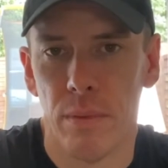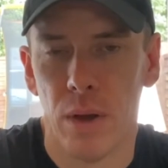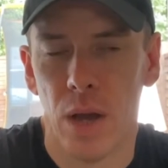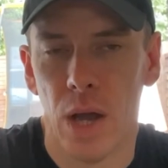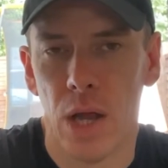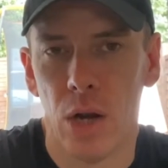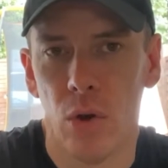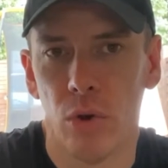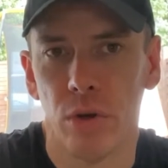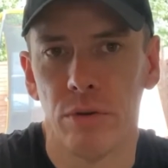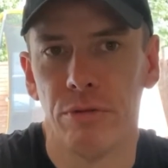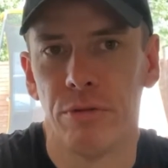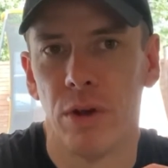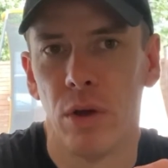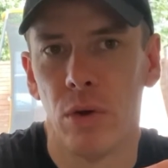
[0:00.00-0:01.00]
unlock your
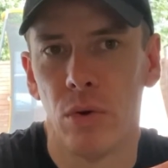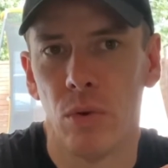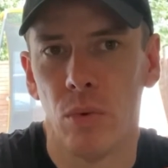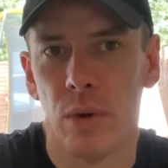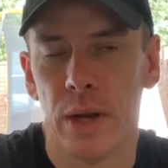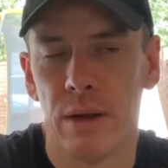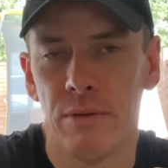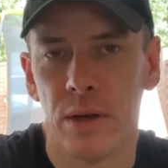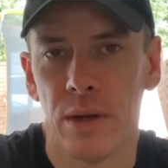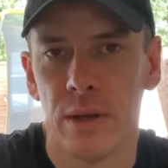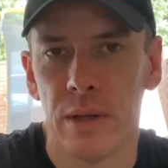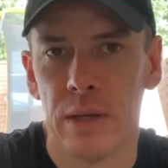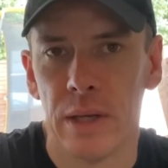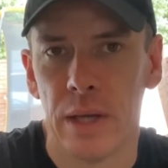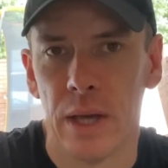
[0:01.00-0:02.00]
phone or whatever.
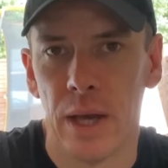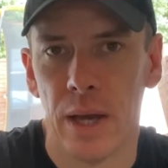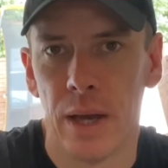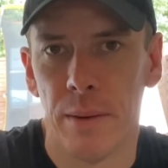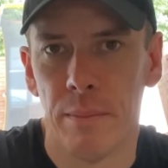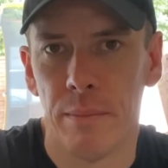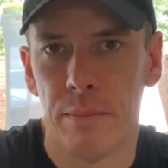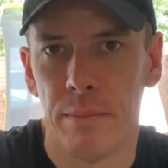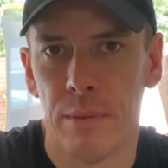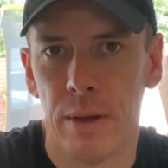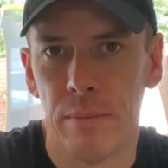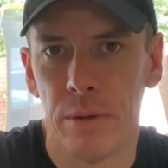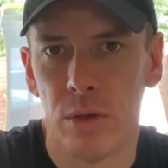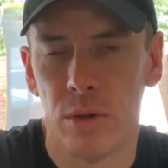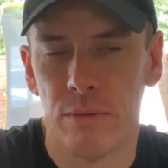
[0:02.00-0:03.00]

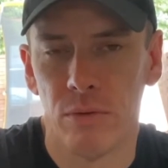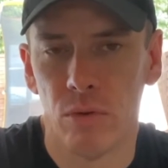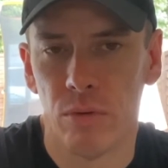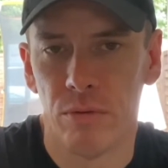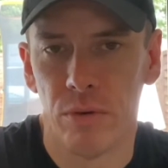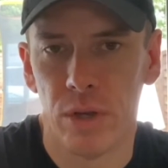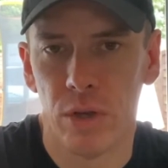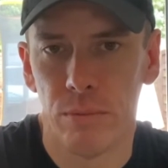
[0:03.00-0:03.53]
Maybe you haven't got very good